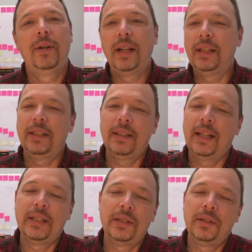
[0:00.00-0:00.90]
Well,
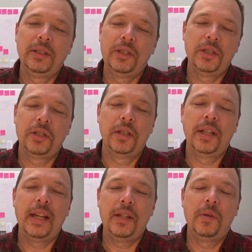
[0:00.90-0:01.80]
that's, it's
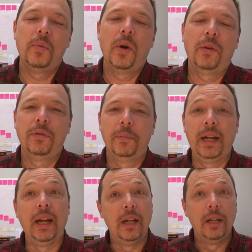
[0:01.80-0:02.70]
just, that doesn't work for
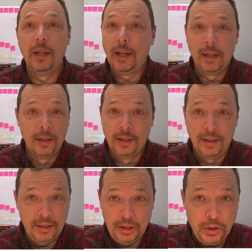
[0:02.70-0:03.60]
me.
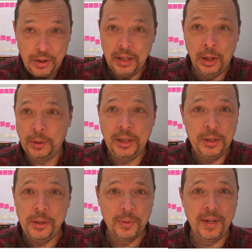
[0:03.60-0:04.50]
You can only
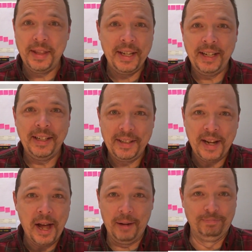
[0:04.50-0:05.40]
do one thing at a
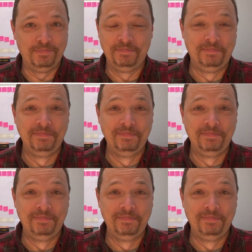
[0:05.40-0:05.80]
time.